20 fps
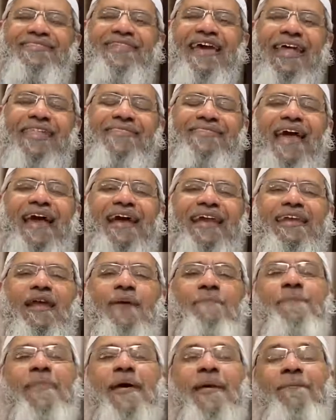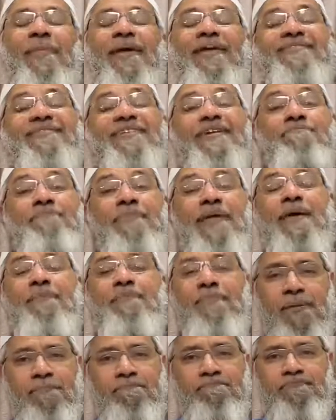is the exact number mentioned
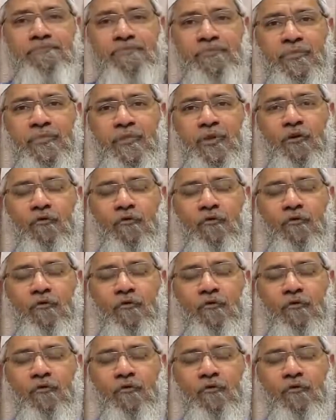minimum